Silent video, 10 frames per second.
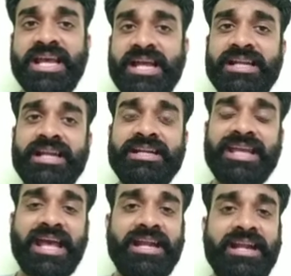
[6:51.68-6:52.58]
and it
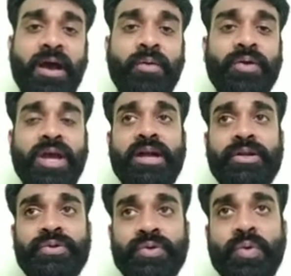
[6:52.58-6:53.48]
carried out
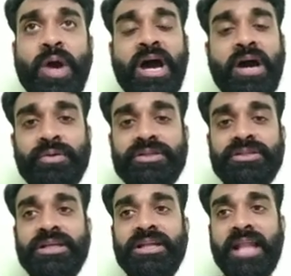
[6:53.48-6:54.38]
throughout
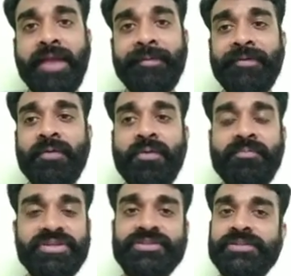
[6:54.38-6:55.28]
the life of a
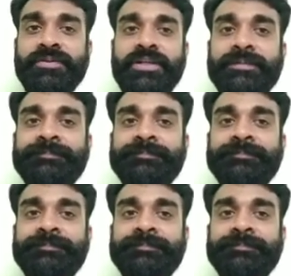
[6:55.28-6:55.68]
business unit,